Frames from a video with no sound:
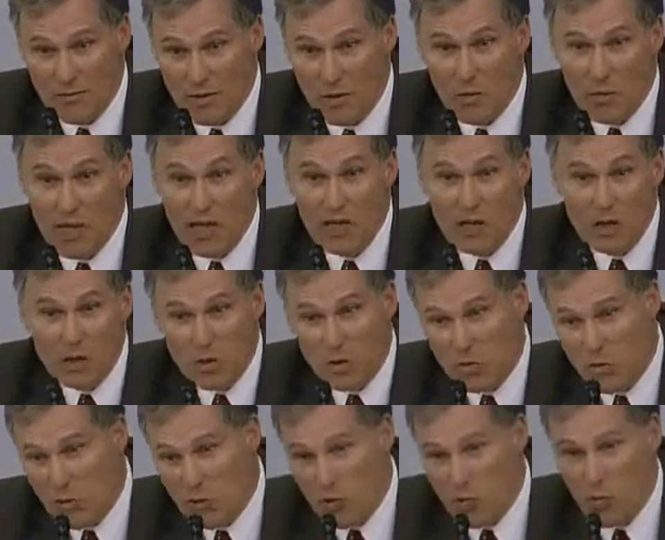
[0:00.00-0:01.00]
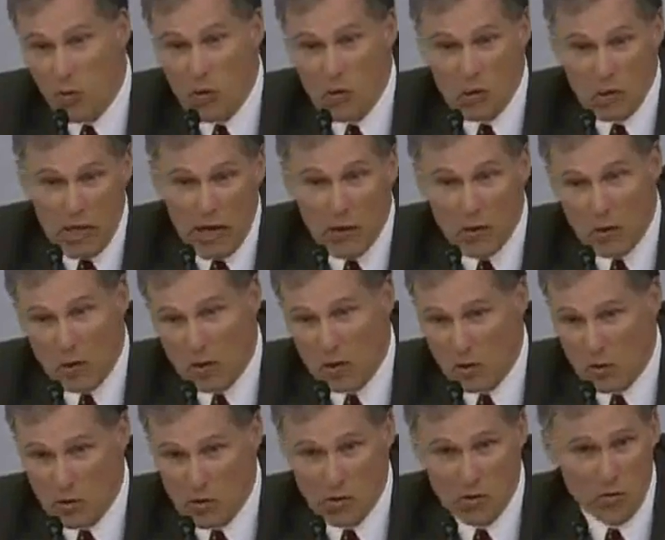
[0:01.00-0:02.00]
we had an issue whether Boy Scouts
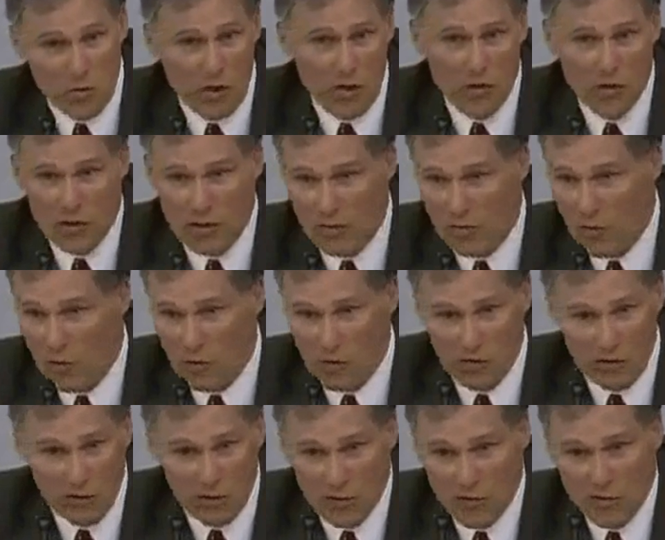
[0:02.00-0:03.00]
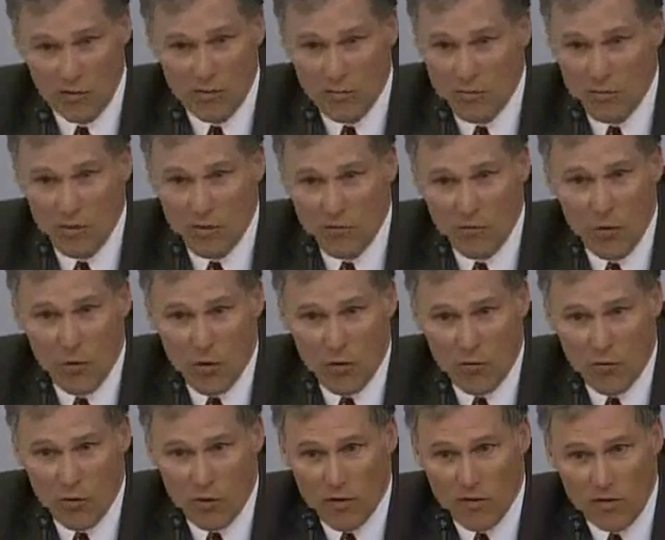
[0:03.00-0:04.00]
could use a trail they've always used before,
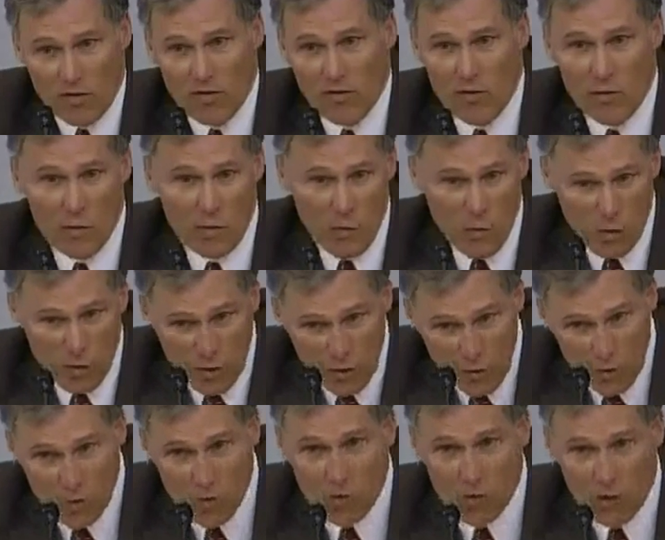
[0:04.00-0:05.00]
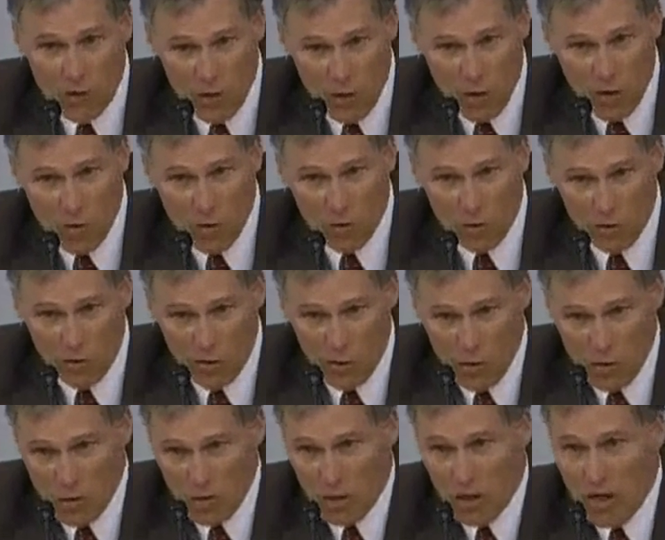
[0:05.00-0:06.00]
for instance, and we worked through it in our
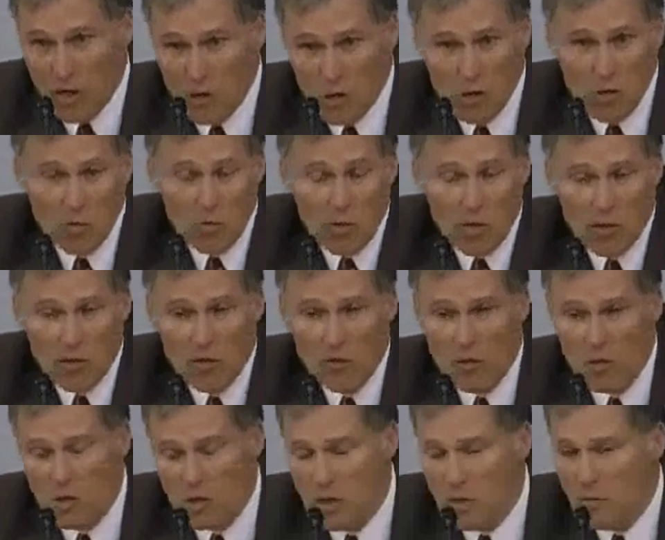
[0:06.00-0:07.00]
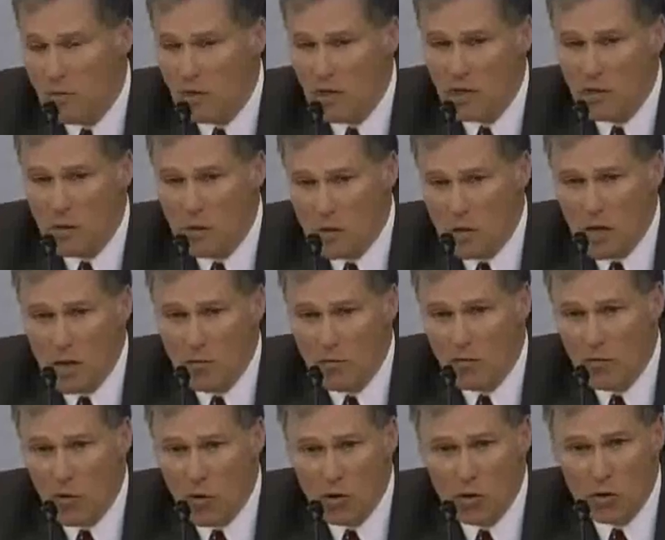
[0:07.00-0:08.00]
wilderness. And I assume we could do the same thing in this type
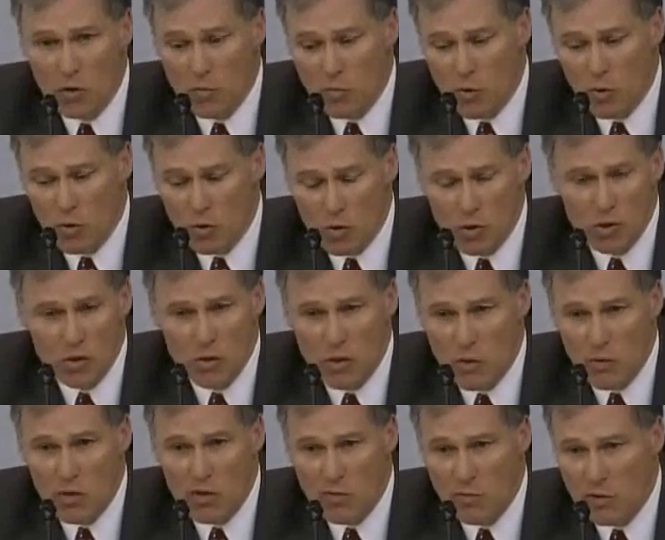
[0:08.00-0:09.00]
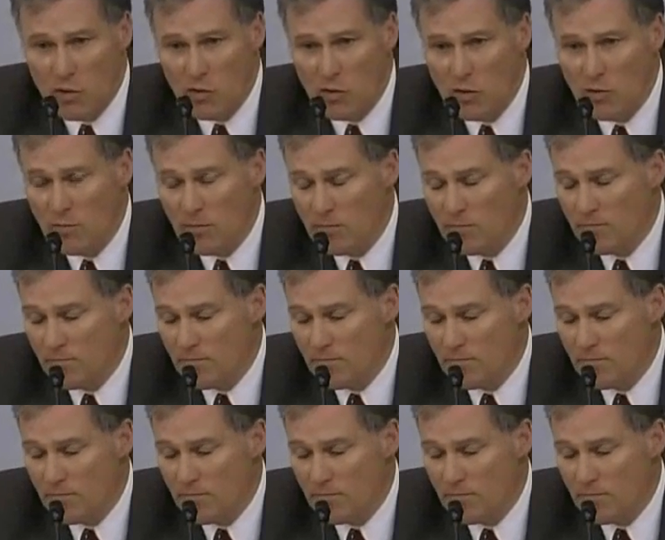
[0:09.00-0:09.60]
of larger approach. Is there any reason we couldn't?